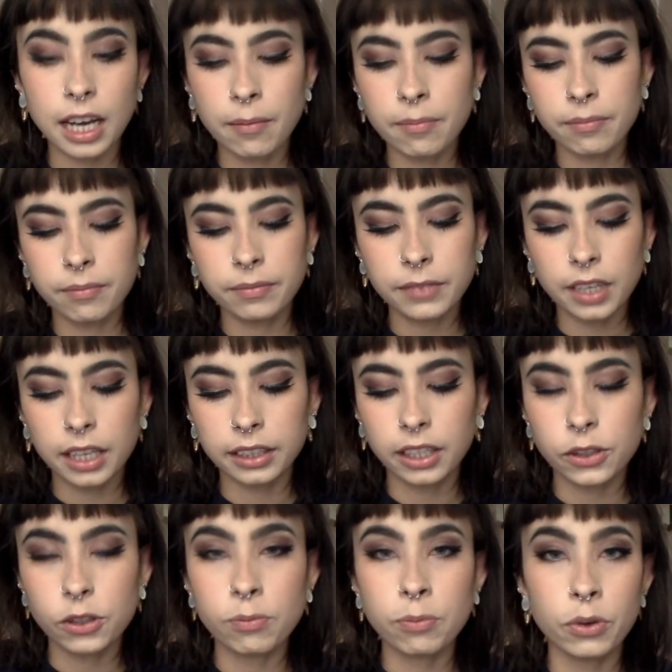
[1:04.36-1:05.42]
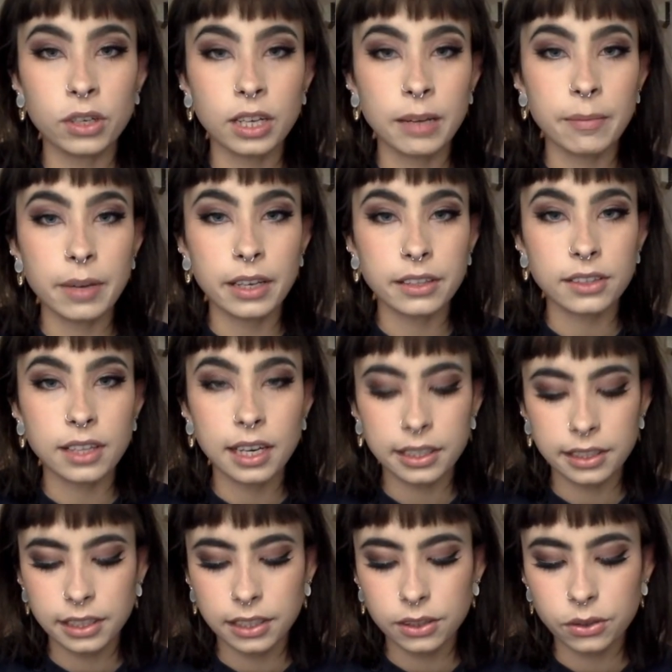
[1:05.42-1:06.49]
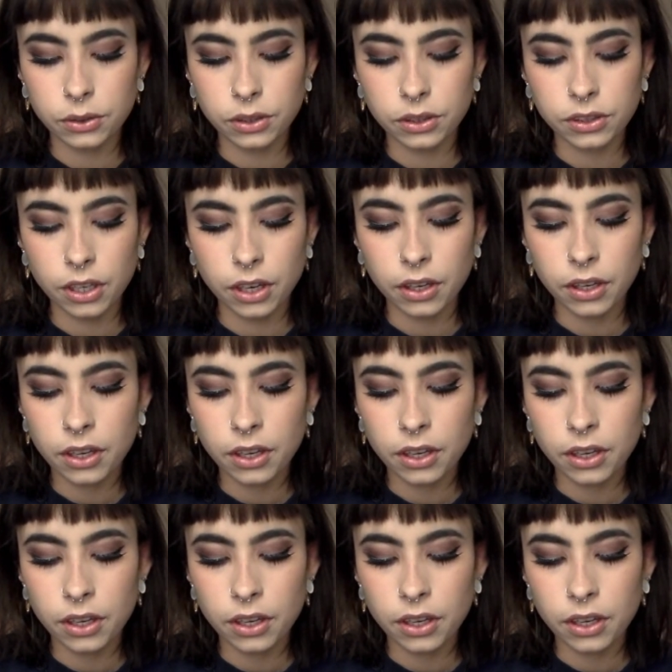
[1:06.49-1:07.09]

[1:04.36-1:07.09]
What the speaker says: I'm diagnosed with borderline personality disorder, so